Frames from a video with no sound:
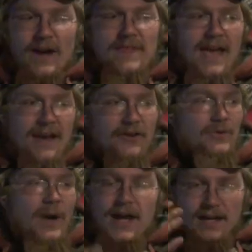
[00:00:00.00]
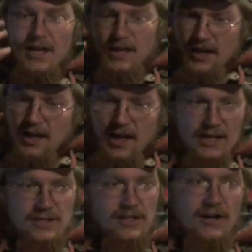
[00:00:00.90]
Why the hell do I?
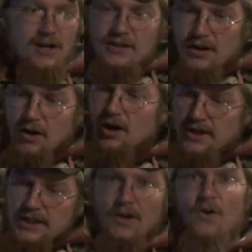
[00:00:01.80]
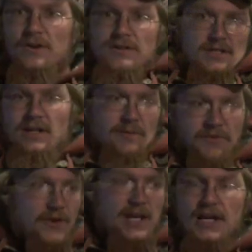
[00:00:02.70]
I start, you know, oh, I need a Hortons, and I'm
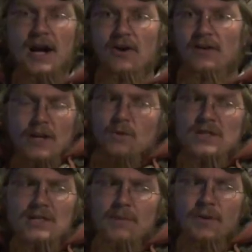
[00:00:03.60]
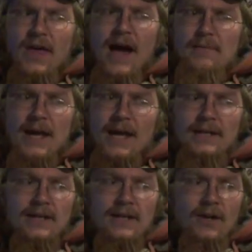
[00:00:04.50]
freaking out. Like, what's up with that,
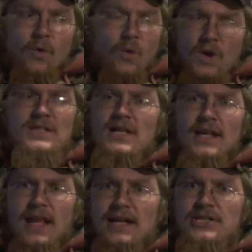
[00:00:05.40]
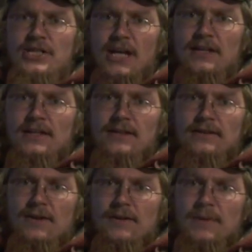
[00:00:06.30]
man? What's in that shit?
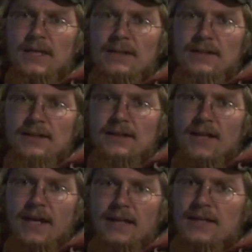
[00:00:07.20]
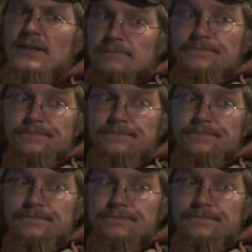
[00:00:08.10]
You know what I mean? Like,